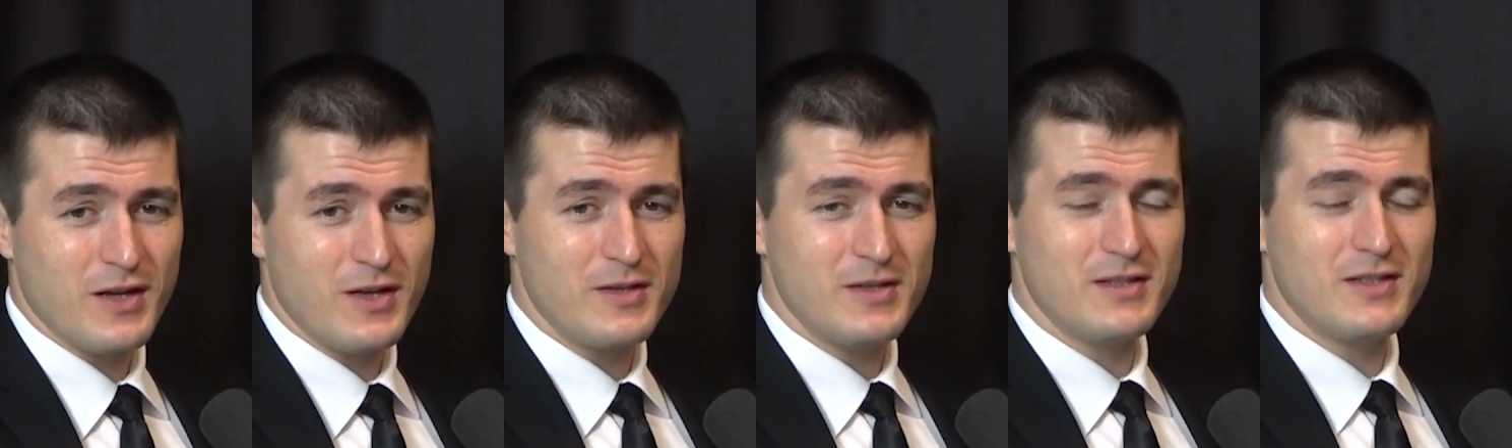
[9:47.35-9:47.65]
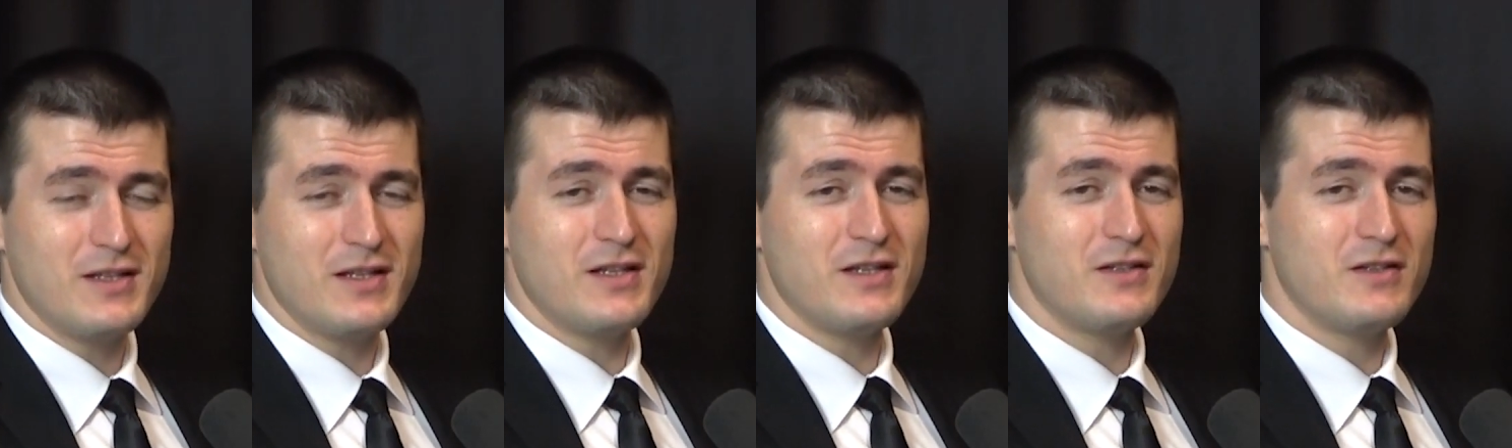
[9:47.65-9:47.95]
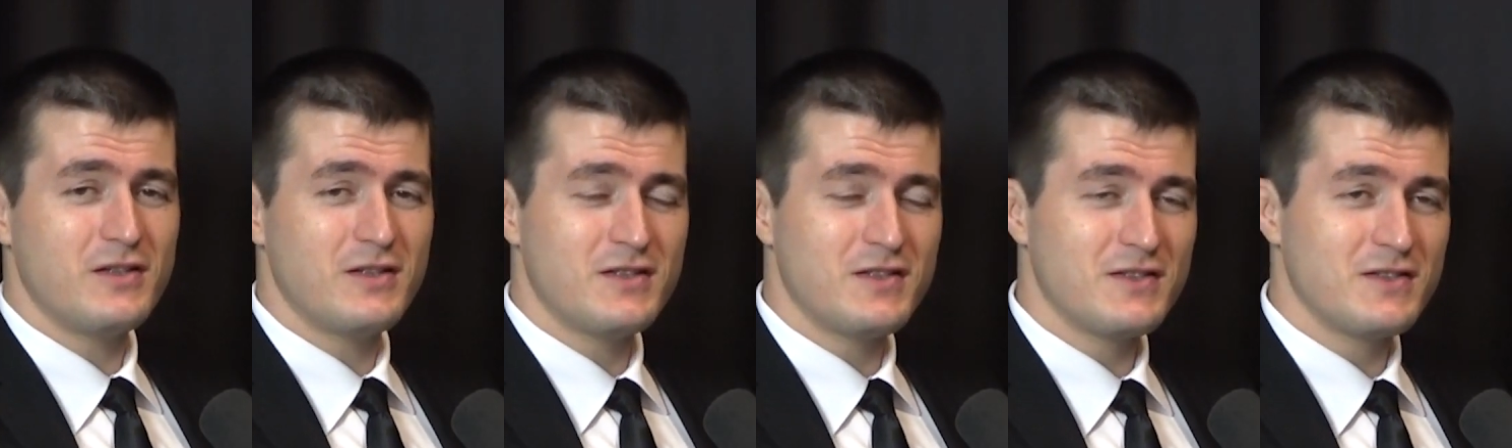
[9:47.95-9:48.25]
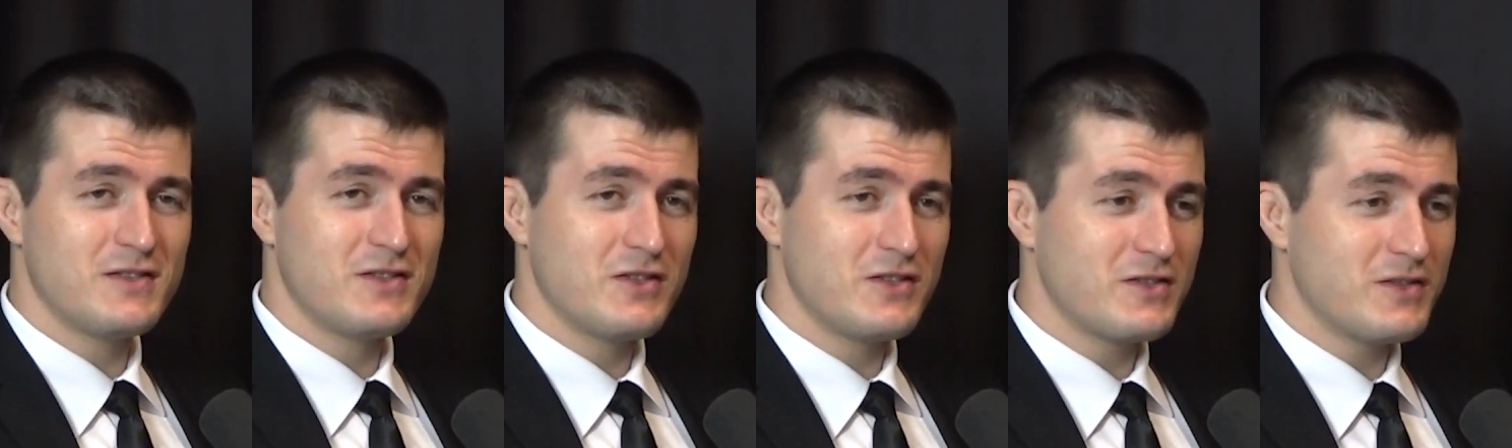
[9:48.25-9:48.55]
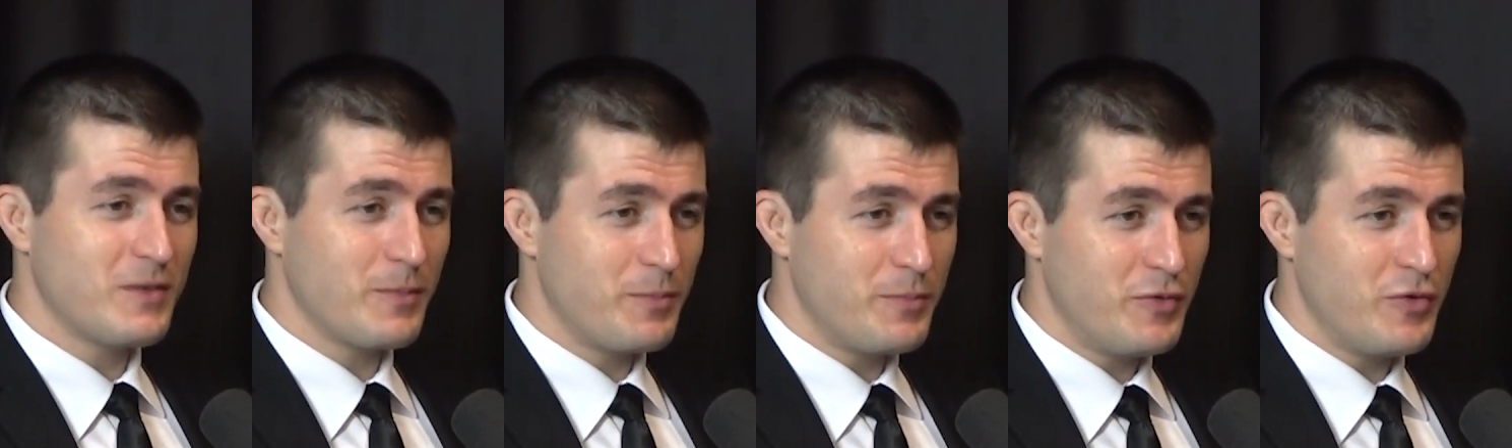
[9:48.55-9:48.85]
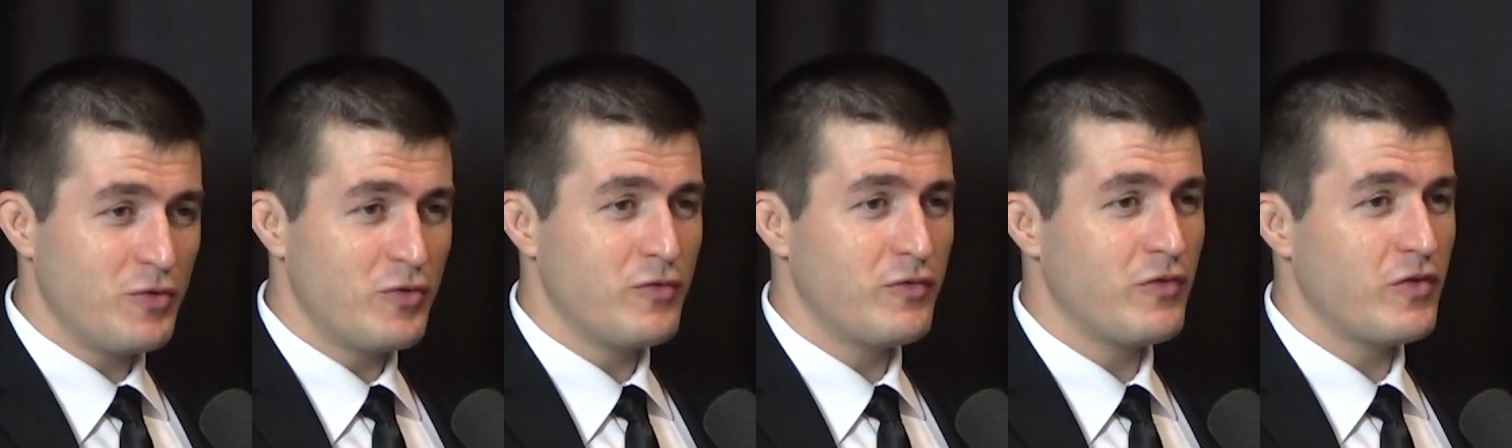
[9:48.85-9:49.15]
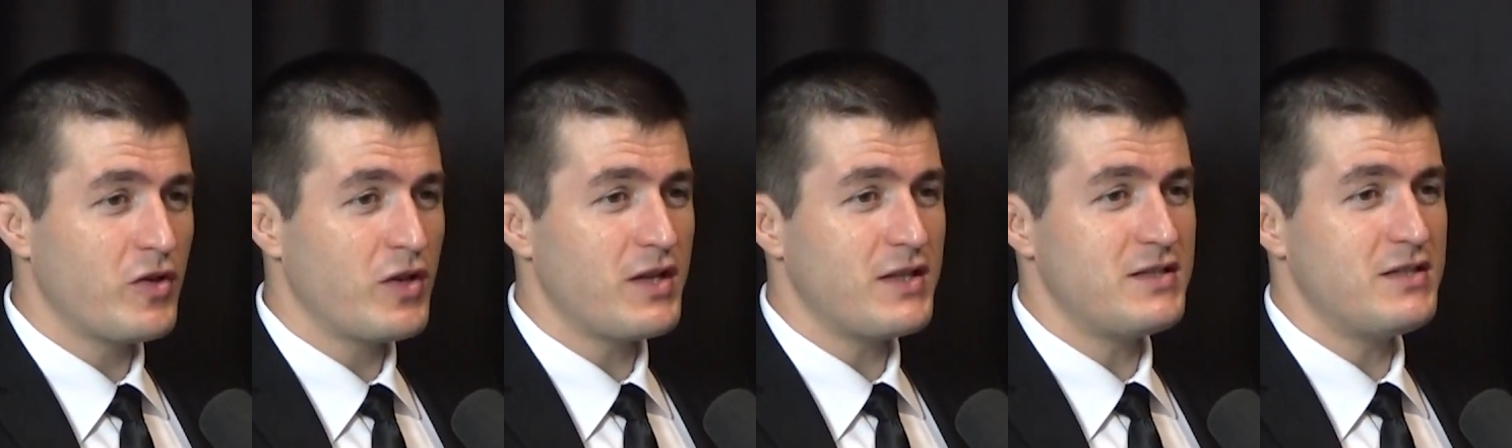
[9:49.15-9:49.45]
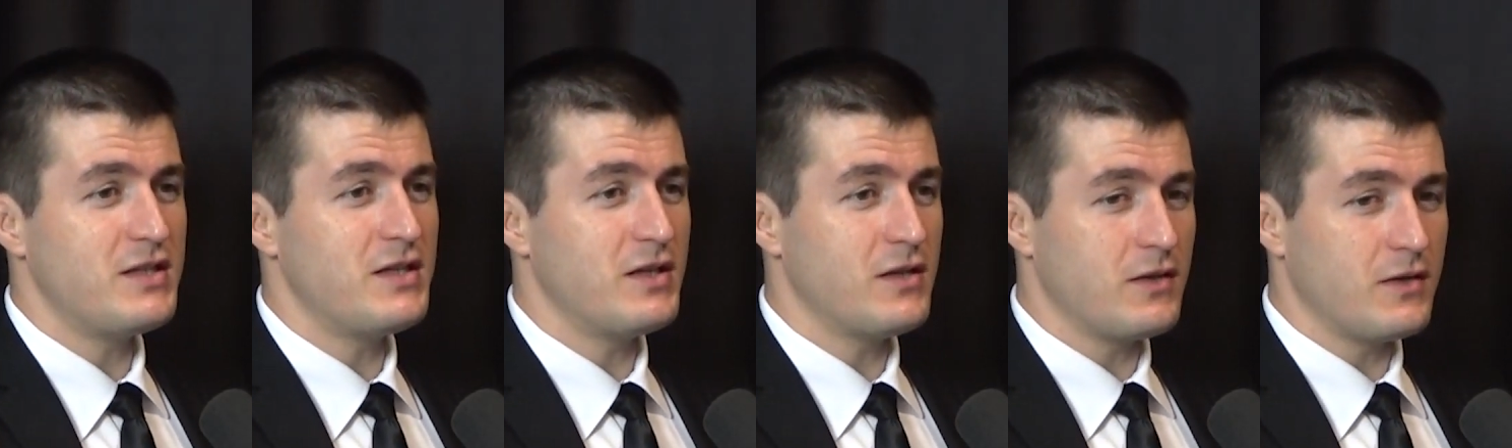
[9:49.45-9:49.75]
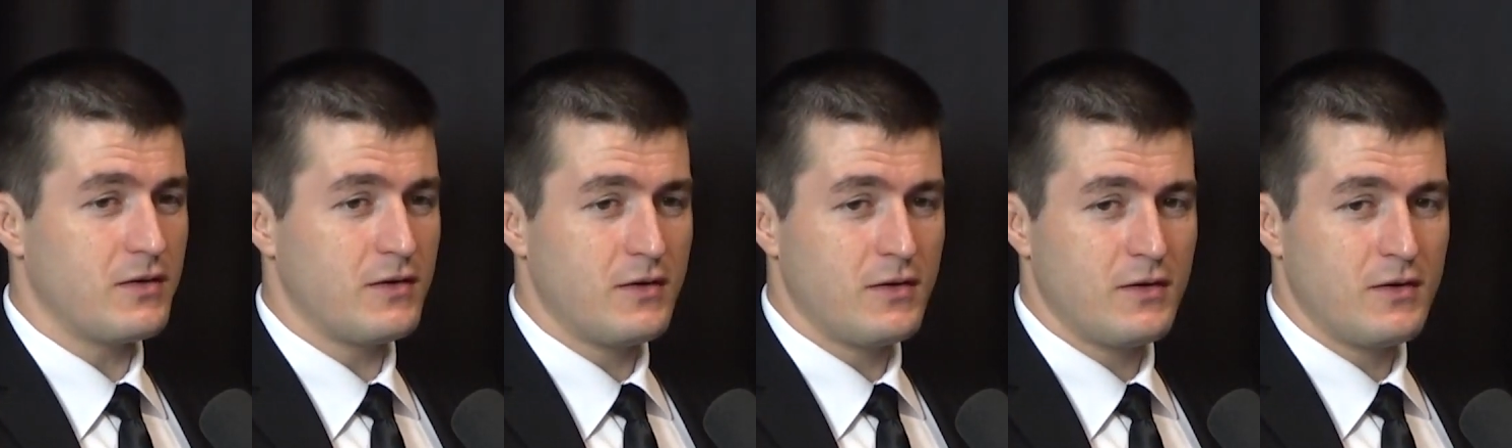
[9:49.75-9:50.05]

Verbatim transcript: I mean, this is just a beautiful idea